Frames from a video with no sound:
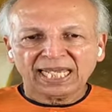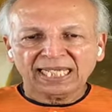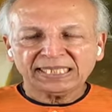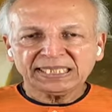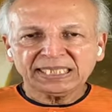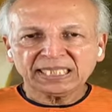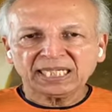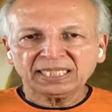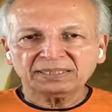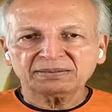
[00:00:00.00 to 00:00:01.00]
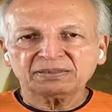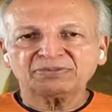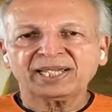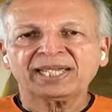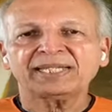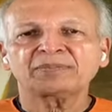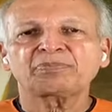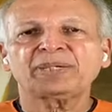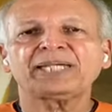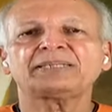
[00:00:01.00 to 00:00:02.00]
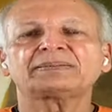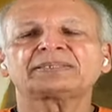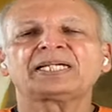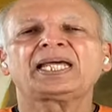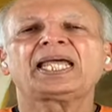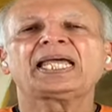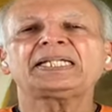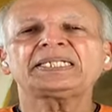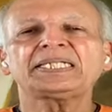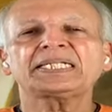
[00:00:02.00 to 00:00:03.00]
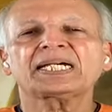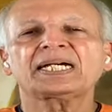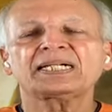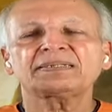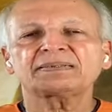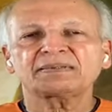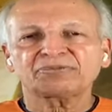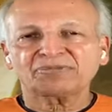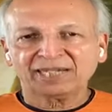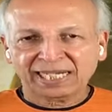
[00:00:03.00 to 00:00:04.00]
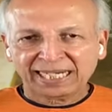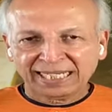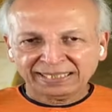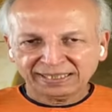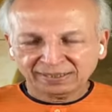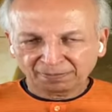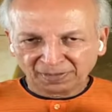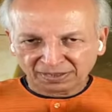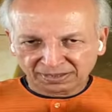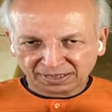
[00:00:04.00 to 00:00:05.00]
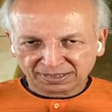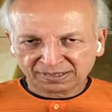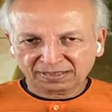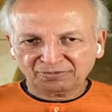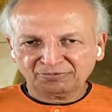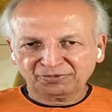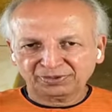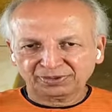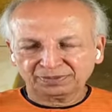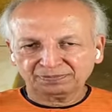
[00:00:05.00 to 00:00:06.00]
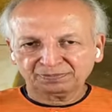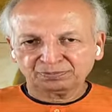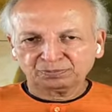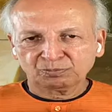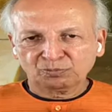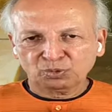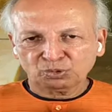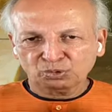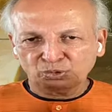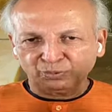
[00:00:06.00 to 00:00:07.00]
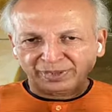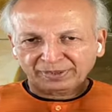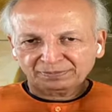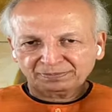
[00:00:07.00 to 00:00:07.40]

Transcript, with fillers: Any kind of hand pain, any kind of hand discomfort will go away.